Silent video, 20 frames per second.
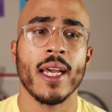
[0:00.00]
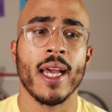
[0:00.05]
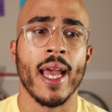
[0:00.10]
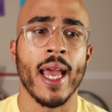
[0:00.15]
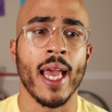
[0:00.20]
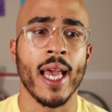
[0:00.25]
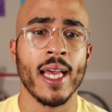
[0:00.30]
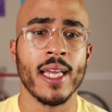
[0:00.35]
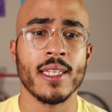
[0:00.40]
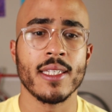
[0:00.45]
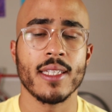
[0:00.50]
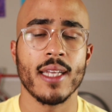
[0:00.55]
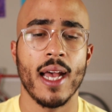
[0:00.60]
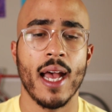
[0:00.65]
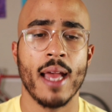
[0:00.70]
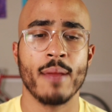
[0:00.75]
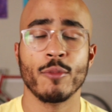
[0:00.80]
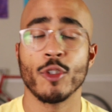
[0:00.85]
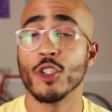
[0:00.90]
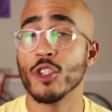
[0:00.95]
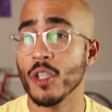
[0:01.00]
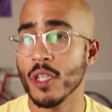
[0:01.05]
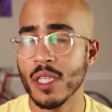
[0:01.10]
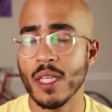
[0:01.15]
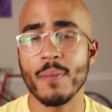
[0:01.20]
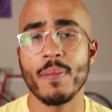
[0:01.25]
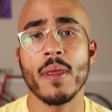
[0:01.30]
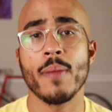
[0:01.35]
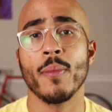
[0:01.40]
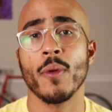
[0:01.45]
and I'm sure
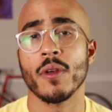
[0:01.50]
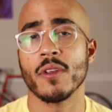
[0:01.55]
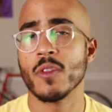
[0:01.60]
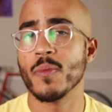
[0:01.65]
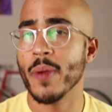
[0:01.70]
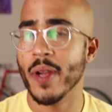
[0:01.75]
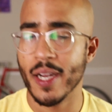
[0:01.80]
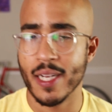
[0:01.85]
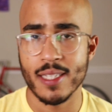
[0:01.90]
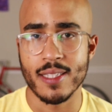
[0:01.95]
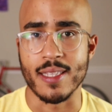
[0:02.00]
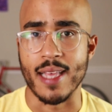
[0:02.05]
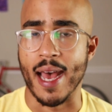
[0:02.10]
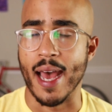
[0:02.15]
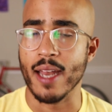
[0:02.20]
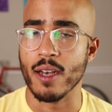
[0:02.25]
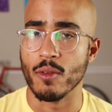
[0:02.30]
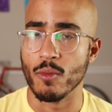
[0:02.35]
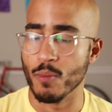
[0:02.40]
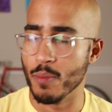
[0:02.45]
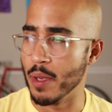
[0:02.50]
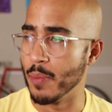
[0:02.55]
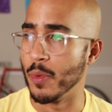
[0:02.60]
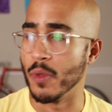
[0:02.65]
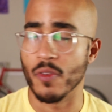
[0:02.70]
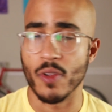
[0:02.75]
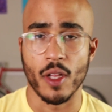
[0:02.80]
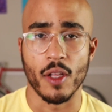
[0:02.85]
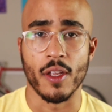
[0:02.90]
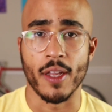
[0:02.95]
that people experience that, people
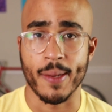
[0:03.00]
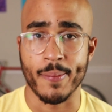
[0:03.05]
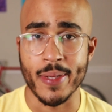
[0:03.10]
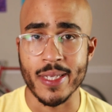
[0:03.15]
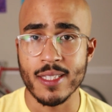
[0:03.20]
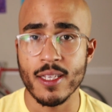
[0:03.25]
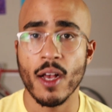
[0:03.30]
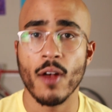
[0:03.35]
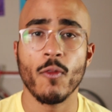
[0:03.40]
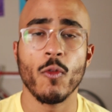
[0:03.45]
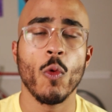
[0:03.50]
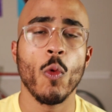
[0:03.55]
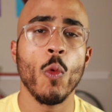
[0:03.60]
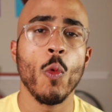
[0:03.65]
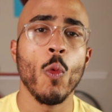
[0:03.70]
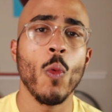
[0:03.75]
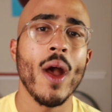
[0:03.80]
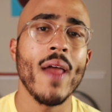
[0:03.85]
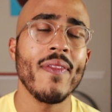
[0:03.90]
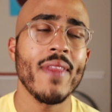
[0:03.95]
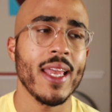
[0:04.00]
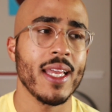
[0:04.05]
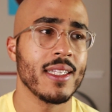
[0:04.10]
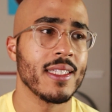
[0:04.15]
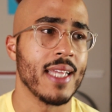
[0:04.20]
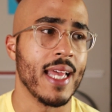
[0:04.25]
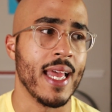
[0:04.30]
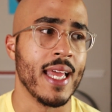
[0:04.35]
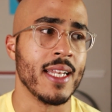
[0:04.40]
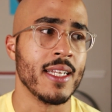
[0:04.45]
of color like myself, when they
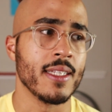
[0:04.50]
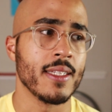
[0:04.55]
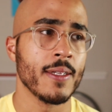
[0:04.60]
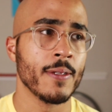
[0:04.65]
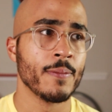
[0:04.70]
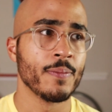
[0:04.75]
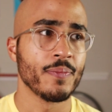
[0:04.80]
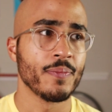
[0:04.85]
attend